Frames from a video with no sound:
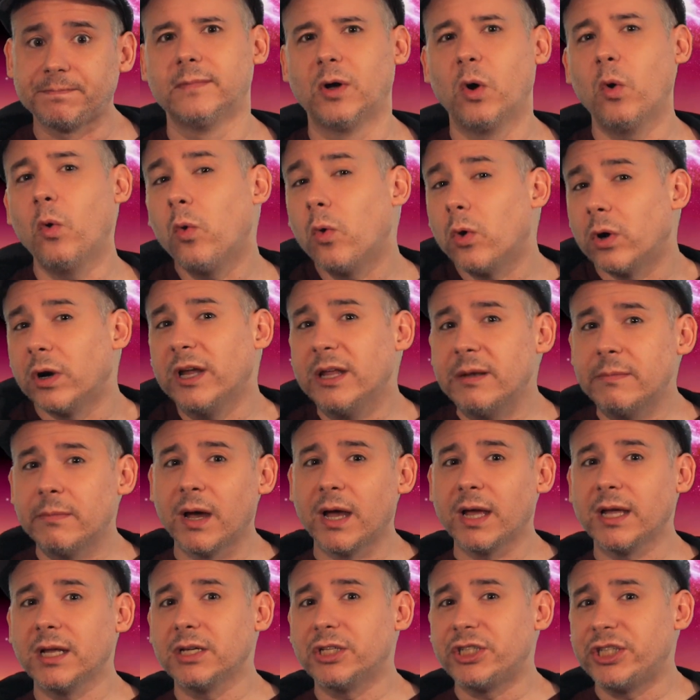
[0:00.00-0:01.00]
Or in
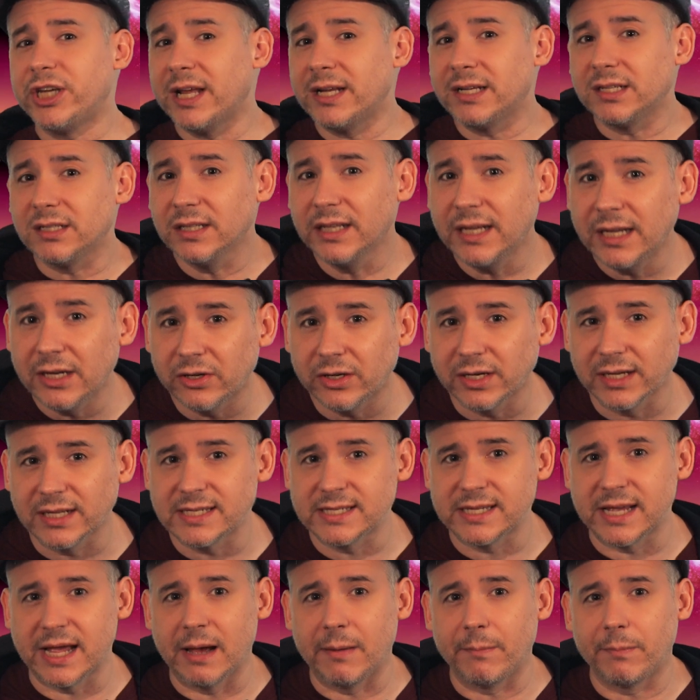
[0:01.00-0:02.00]
my chandelier
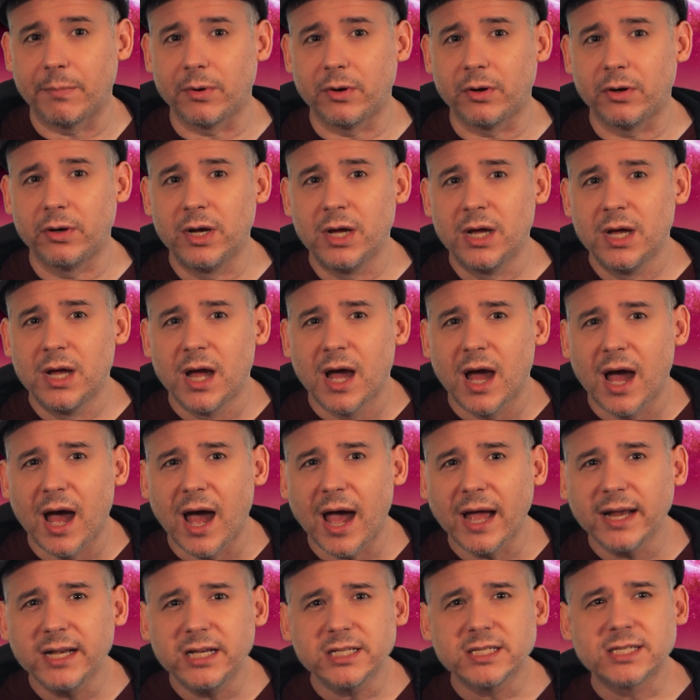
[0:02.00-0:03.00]
example,
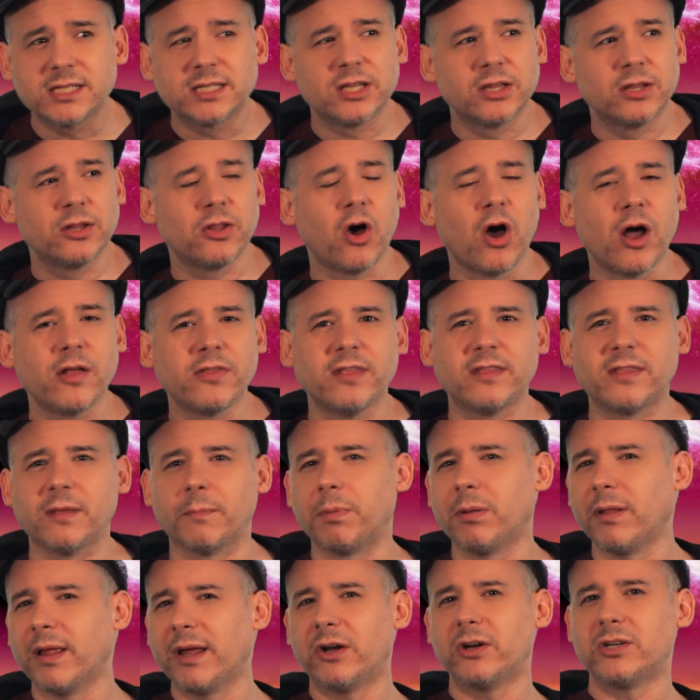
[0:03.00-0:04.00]
I just thought that the
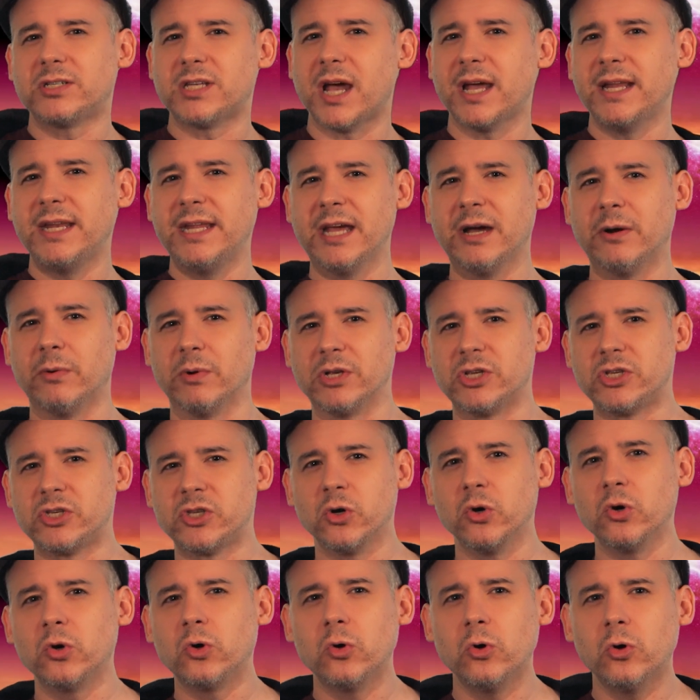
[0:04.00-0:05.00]
player's idea was
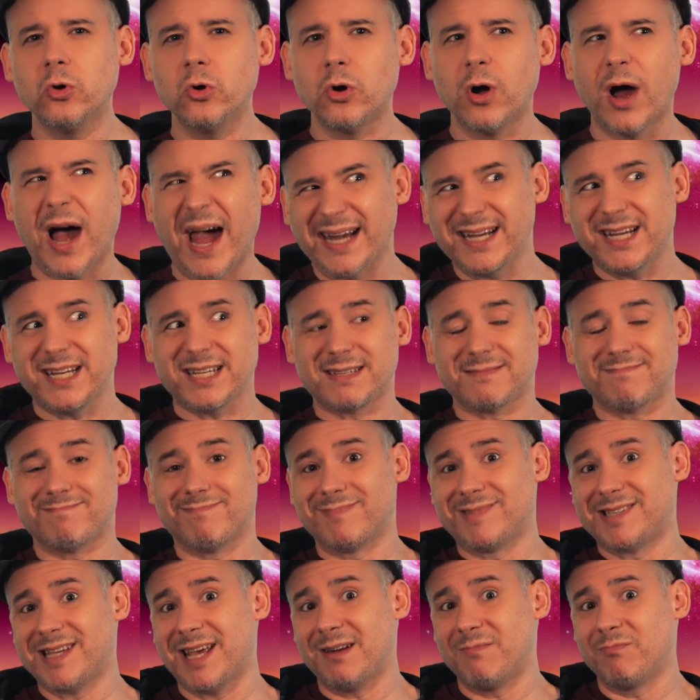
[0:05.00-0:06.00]
so cool, I
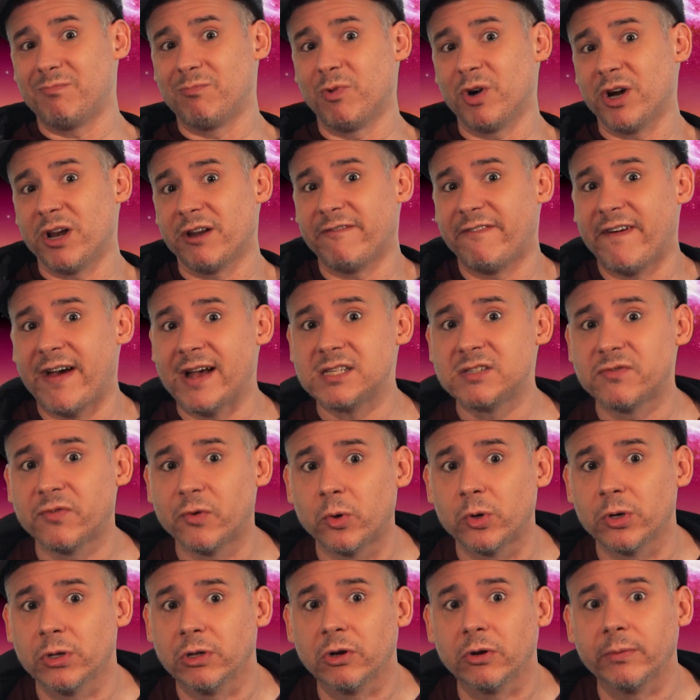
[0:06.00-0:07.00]
just said, we're going to fast
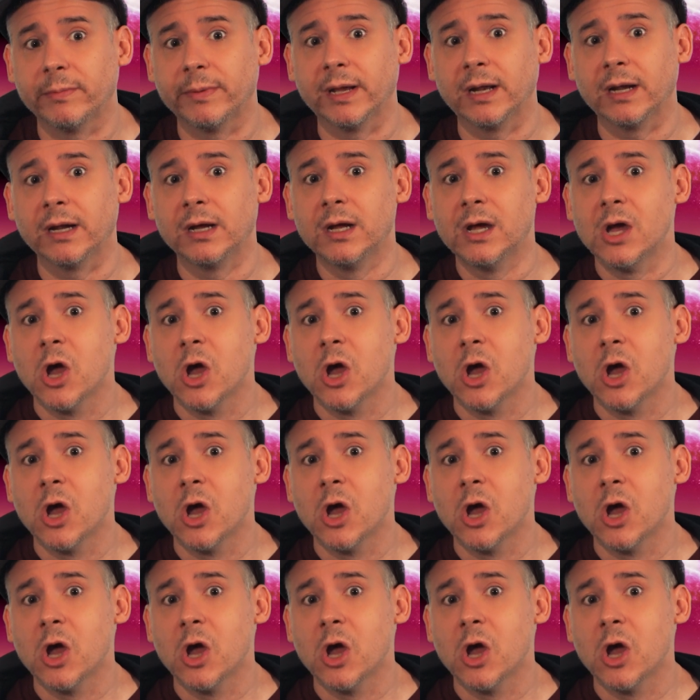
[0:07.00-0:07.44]
forward a little bit.